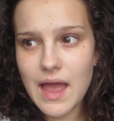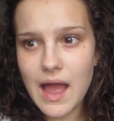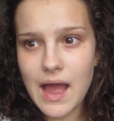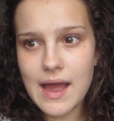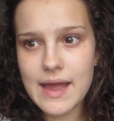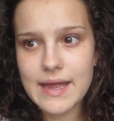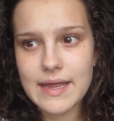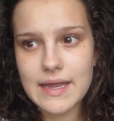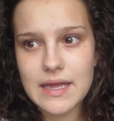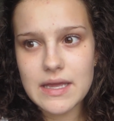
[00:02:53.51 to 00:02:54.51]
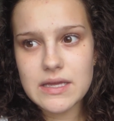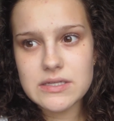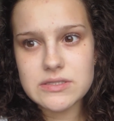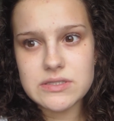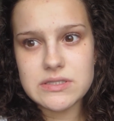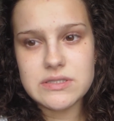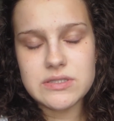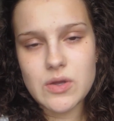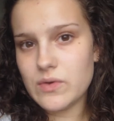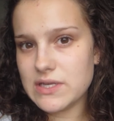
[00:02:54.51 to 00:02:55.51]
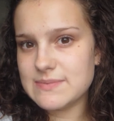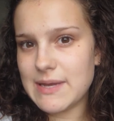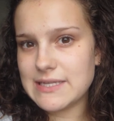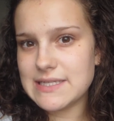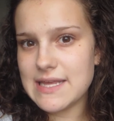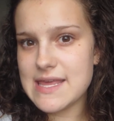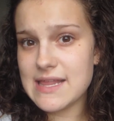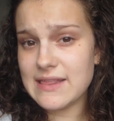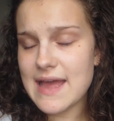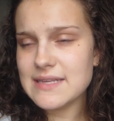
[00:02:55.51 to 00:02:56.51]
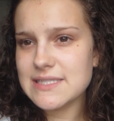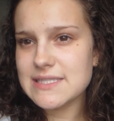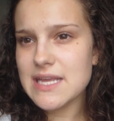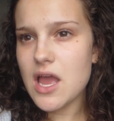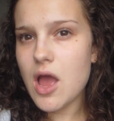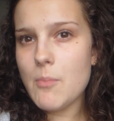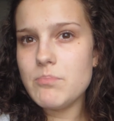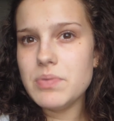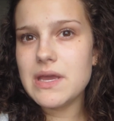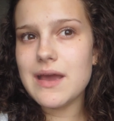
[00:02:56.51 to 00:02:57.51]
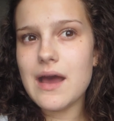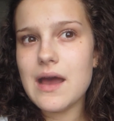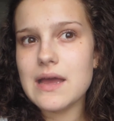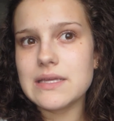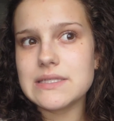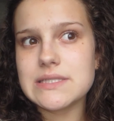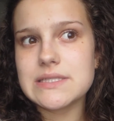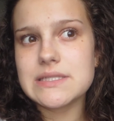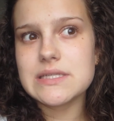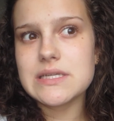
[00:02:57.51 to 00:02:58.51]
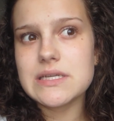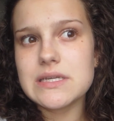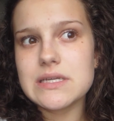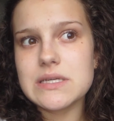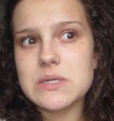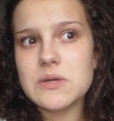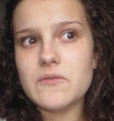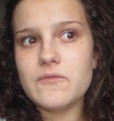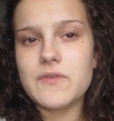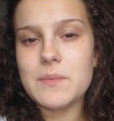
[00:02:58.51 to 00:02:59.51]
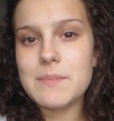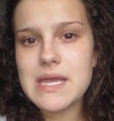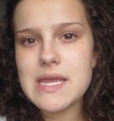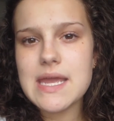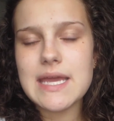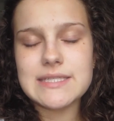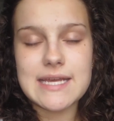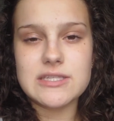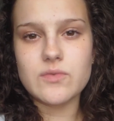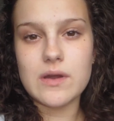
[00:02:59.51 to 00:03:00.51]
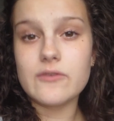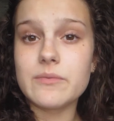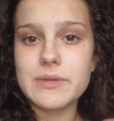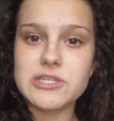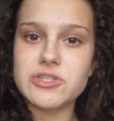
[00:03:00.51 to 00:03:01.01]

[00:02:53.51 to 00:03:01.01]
I don't expect anything less because for me, it takes a while for me to